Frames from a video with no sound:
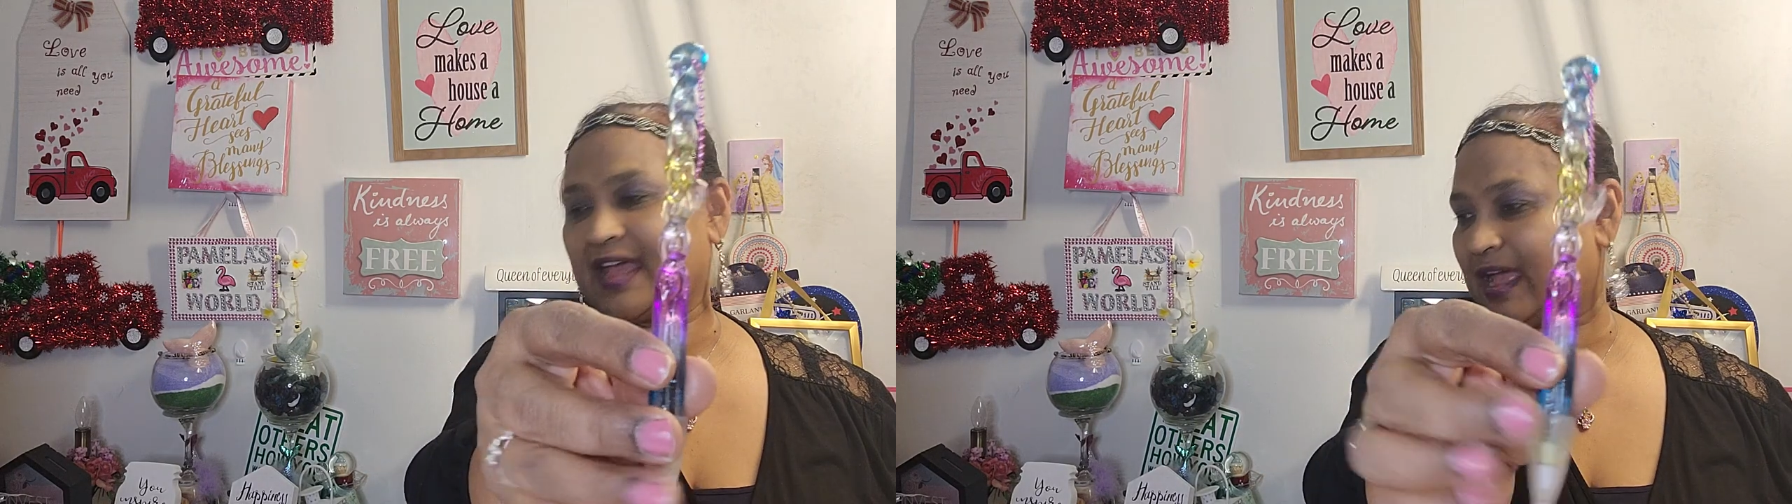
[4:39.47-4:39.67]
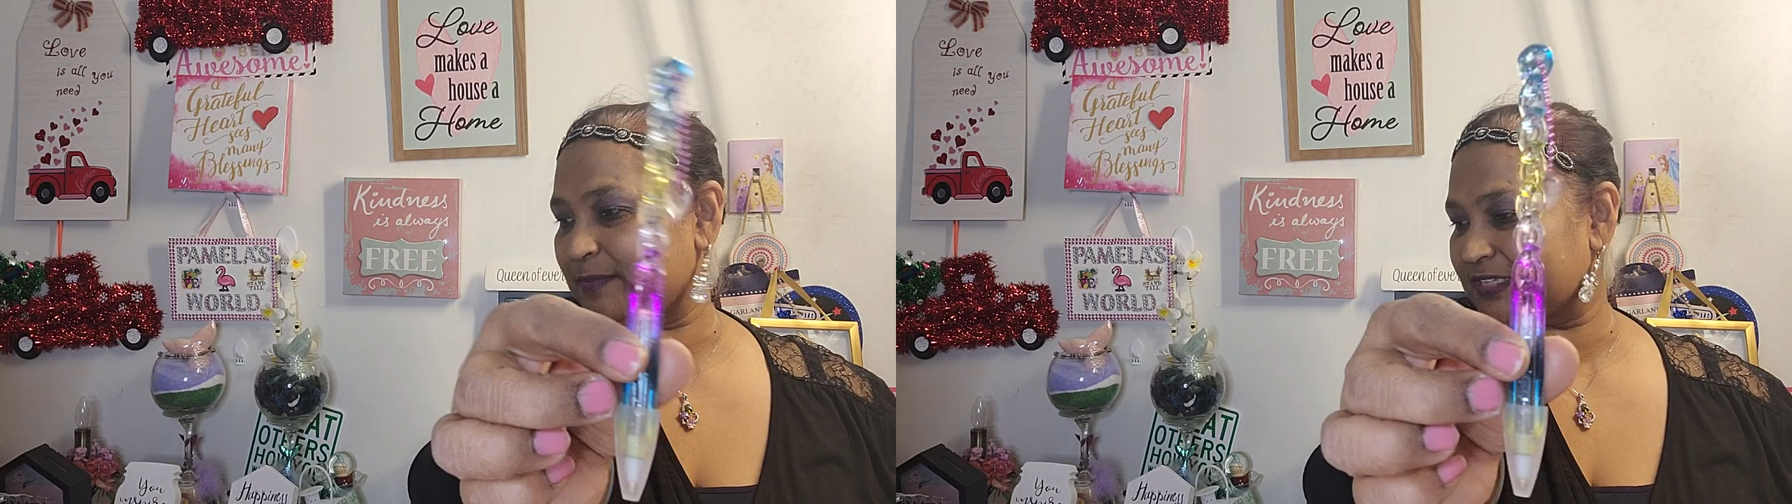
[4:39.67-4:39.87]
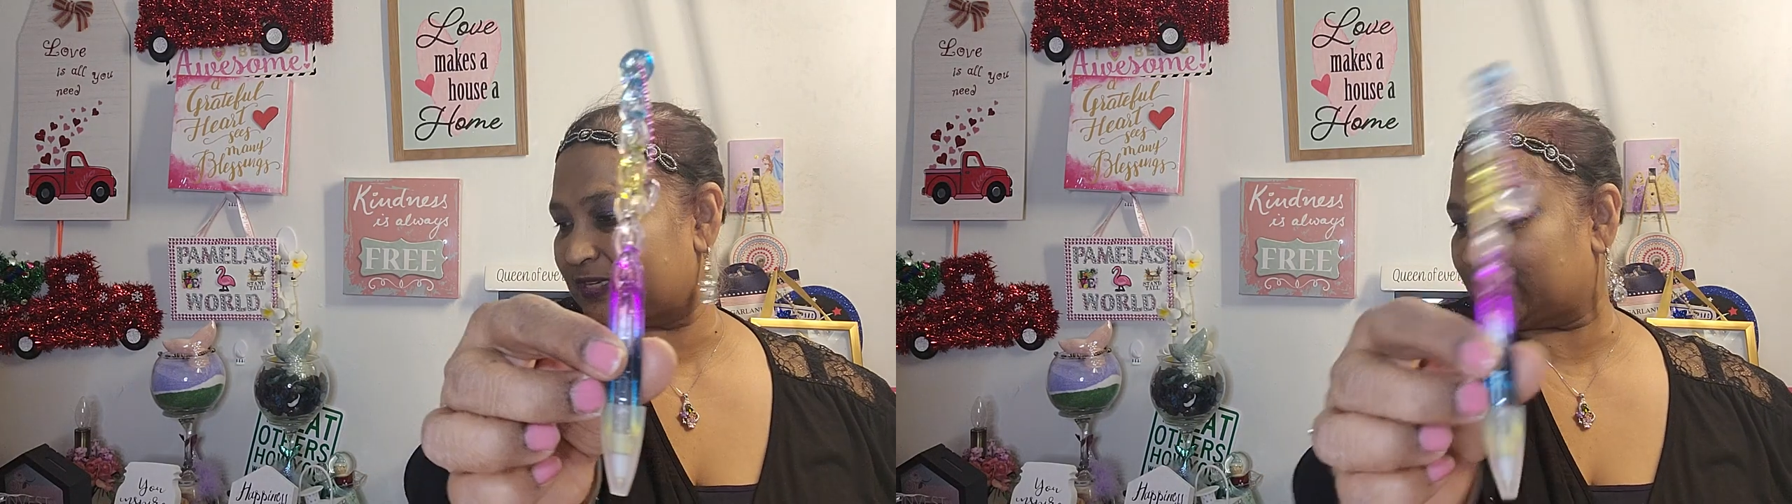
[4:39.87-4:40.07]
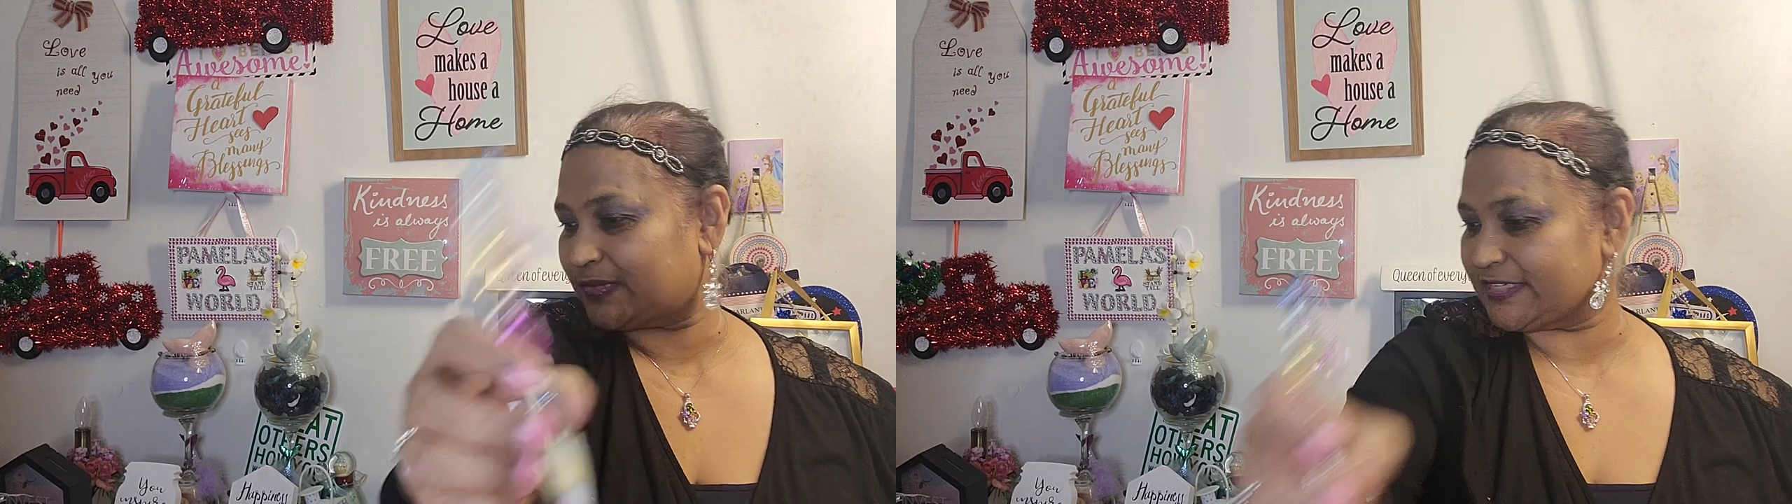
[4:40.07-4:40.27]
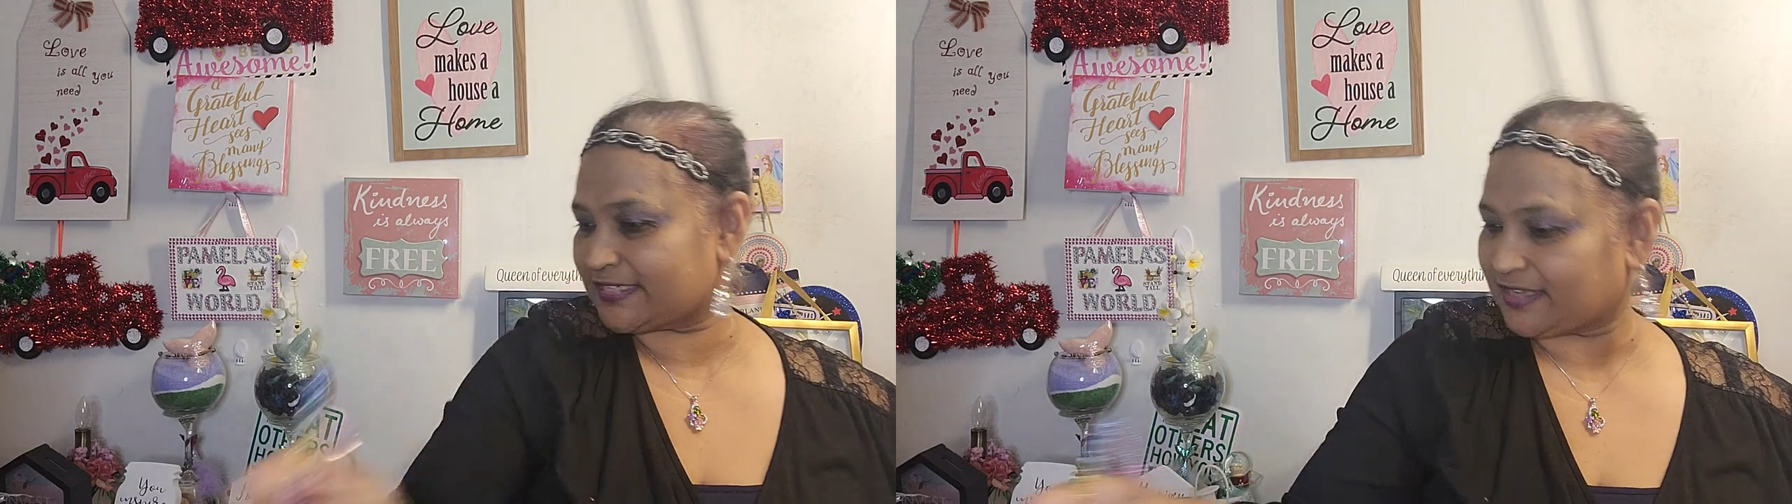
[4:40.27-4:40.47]

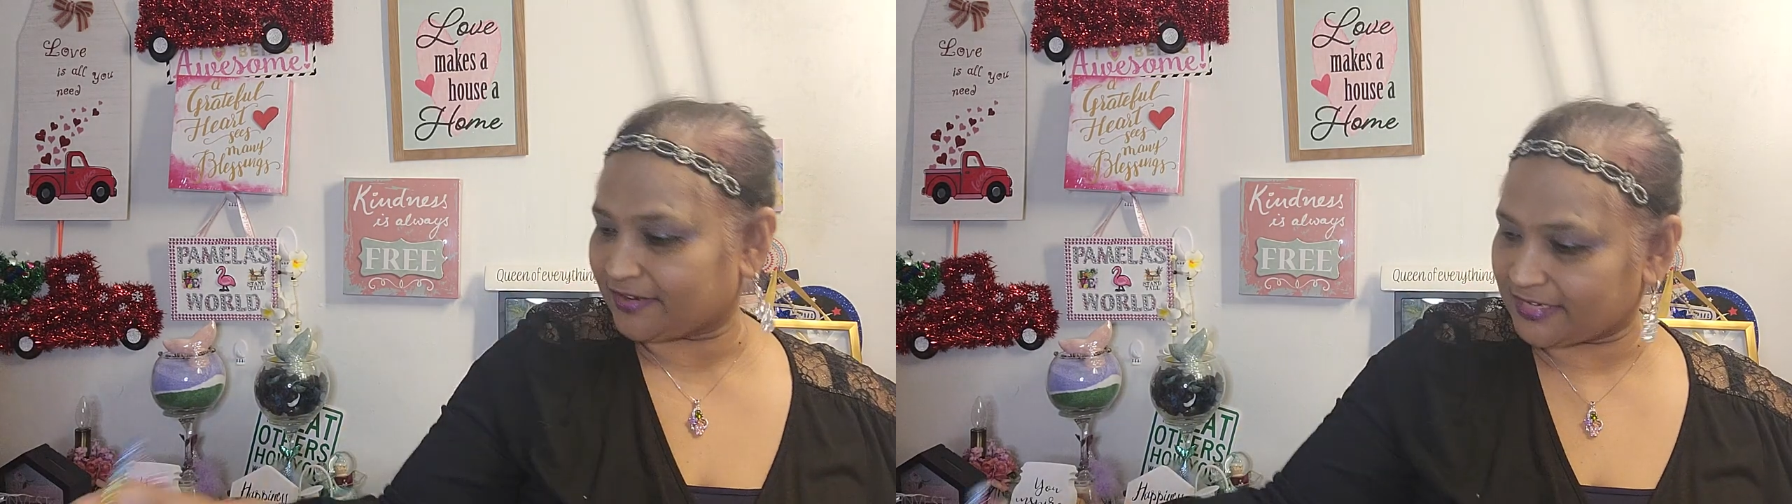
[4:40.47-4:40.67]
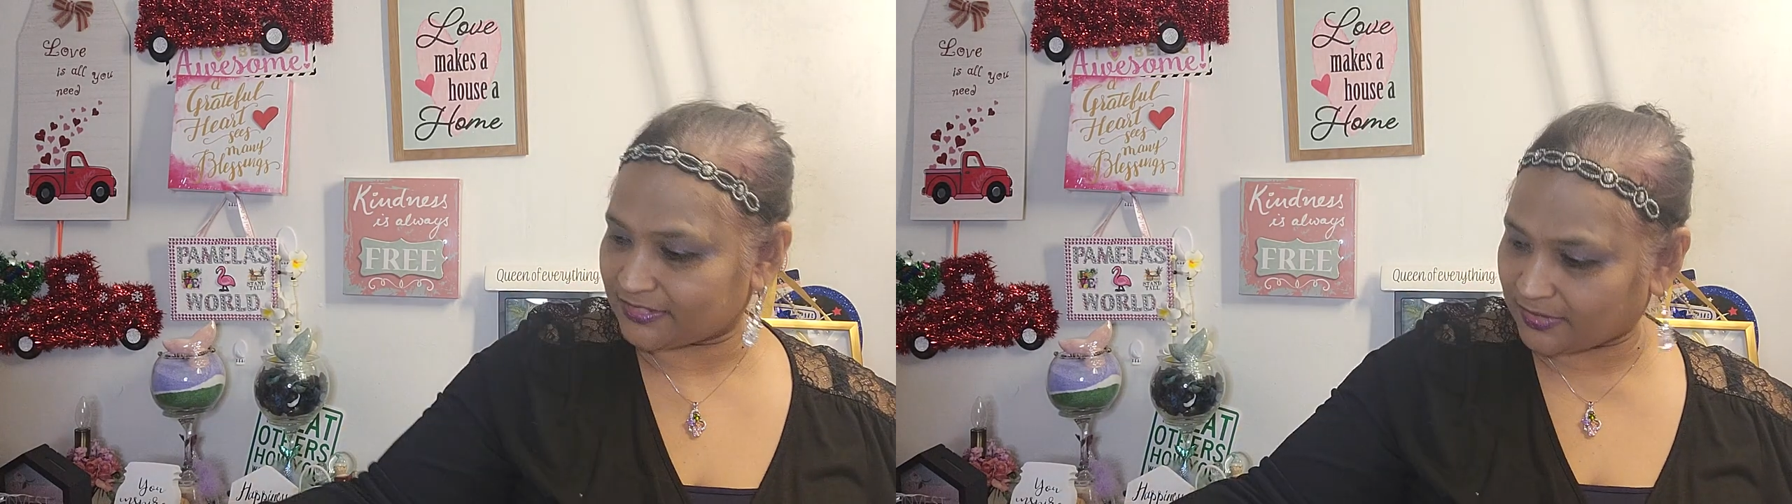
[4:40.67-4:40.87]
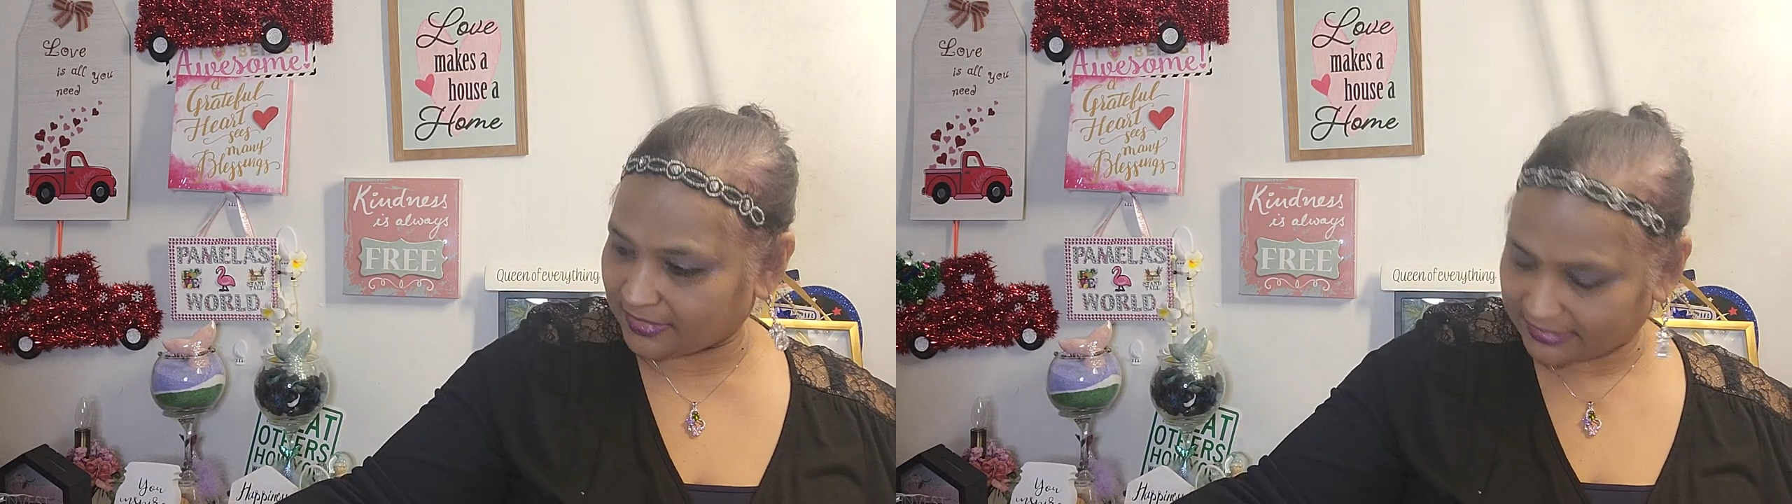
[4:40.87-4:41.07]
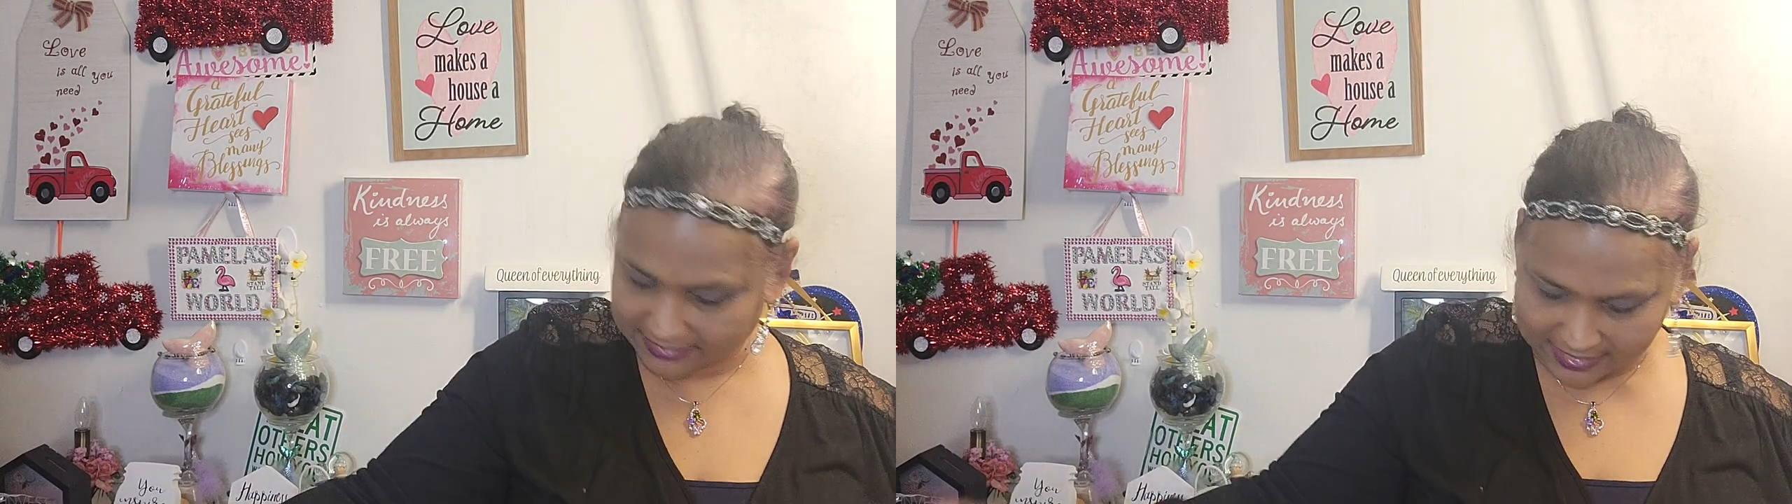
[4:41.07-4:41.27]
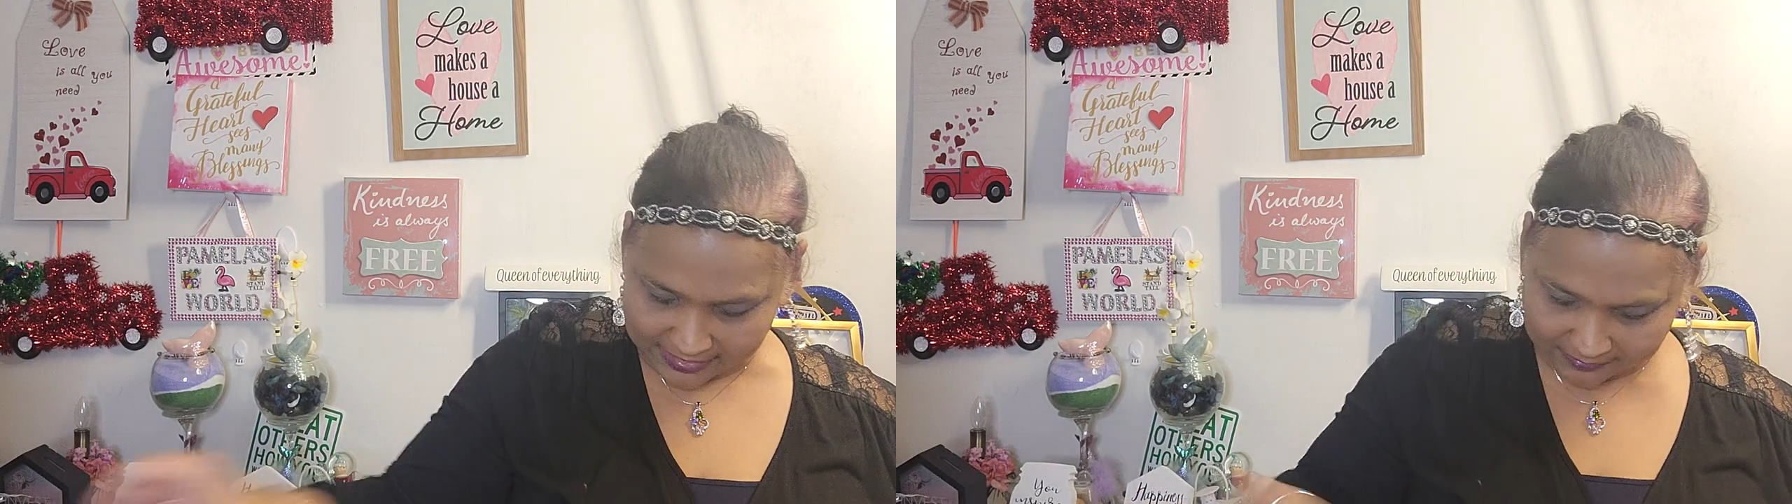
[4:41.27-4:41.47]
Absolutely stunning. So I got
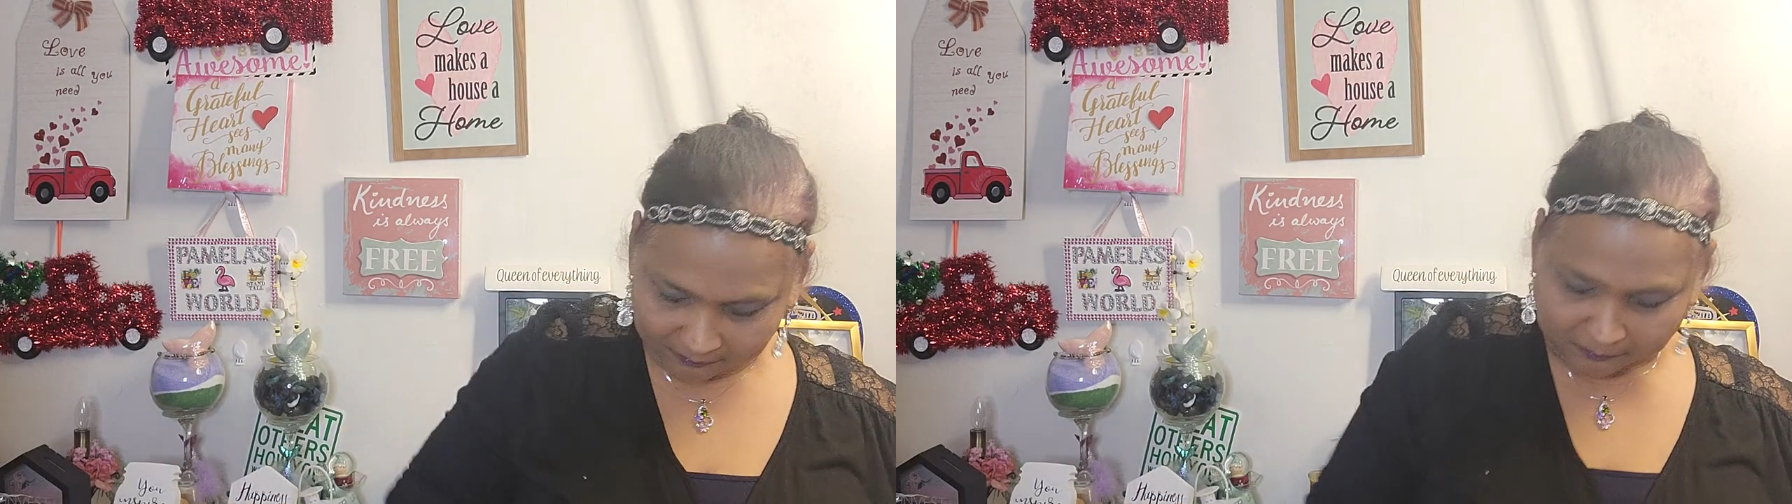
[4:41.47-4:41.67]
that.